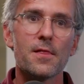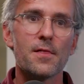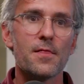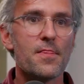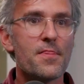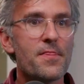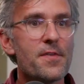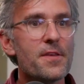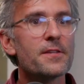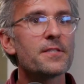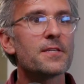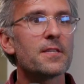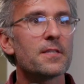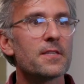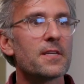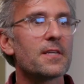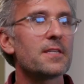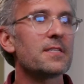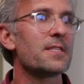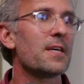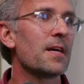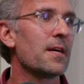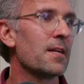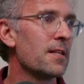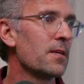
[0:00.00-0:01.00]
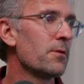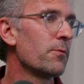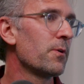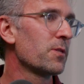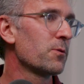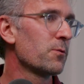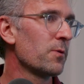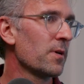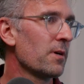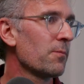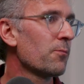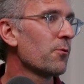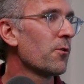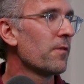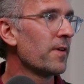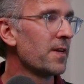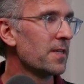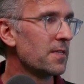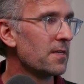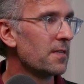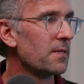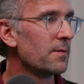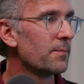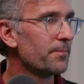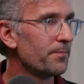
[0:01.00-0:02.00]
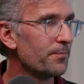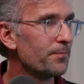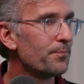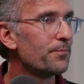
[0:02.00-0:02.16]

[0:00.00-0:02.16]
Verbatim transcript: this is exactly what we are providing.